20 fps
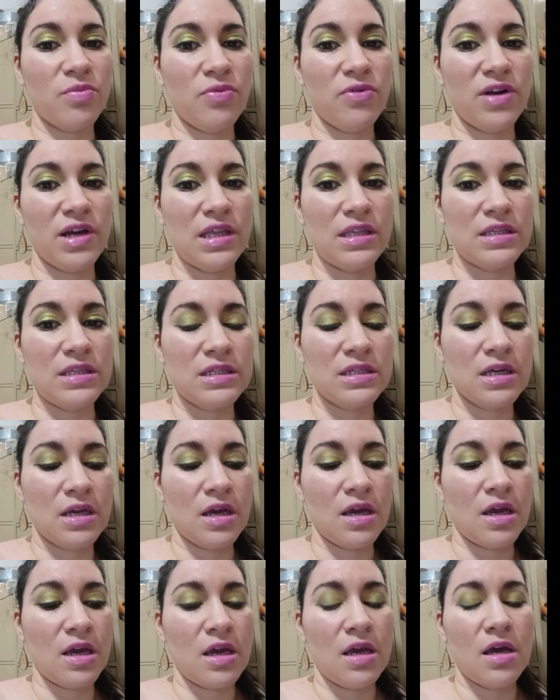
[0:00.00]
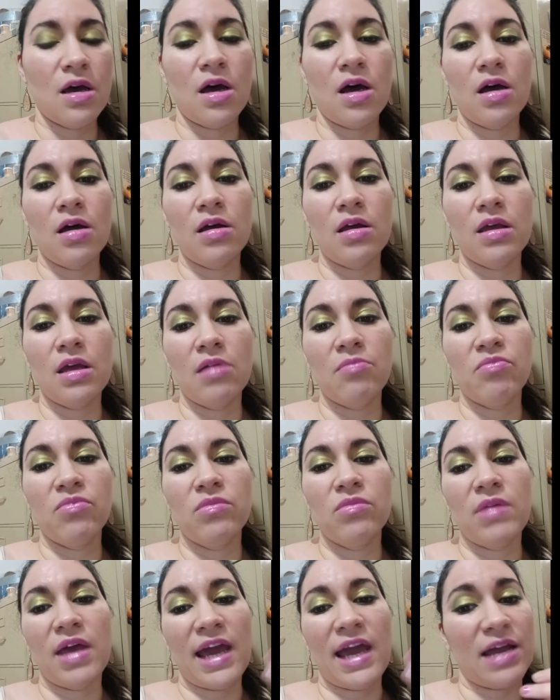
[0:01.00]
and i'll have all my
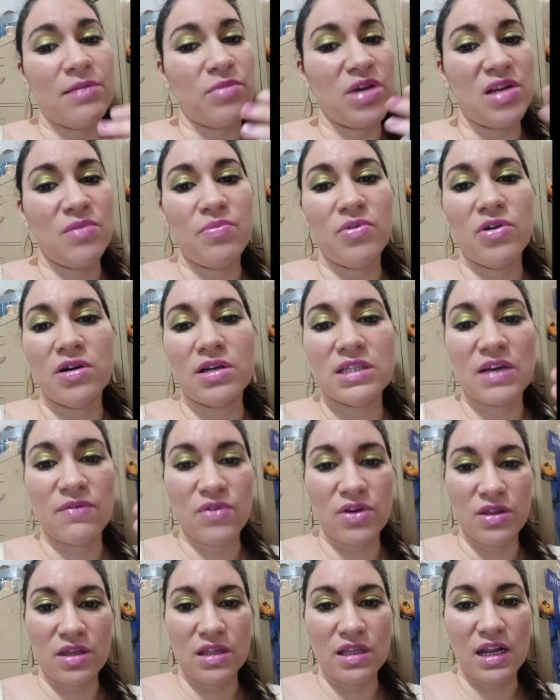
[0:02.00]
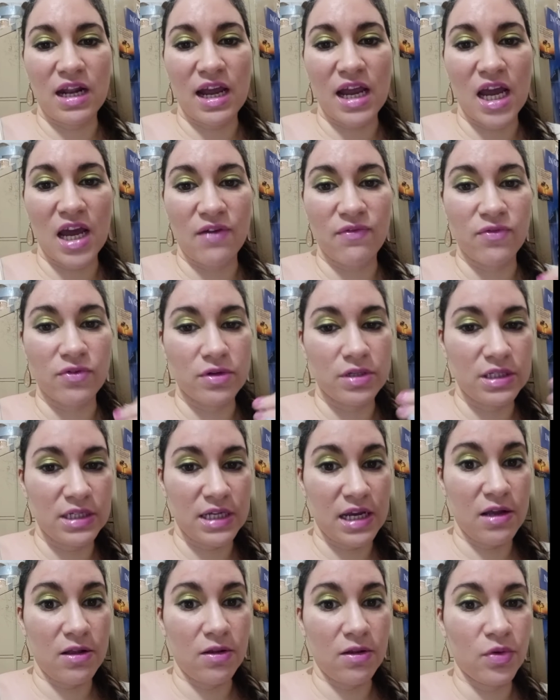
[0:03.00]
links in the description box with
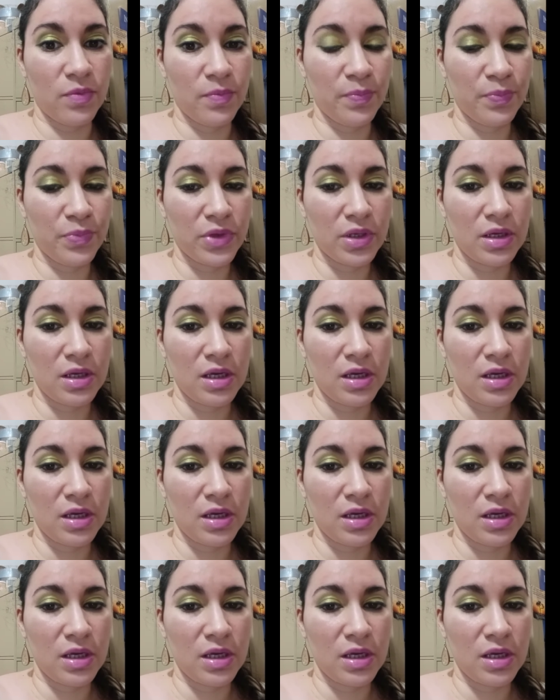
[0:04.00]
all of those